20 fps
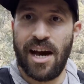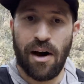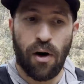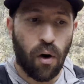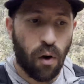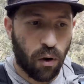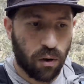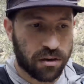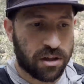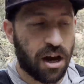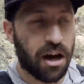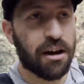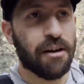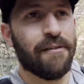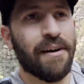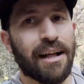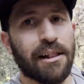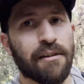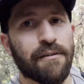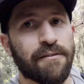whole ton of
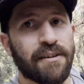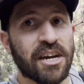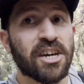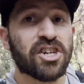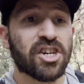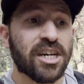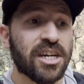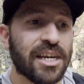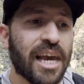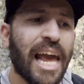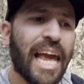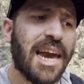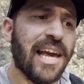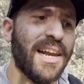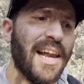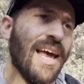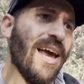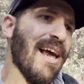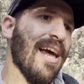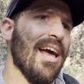elevation gain.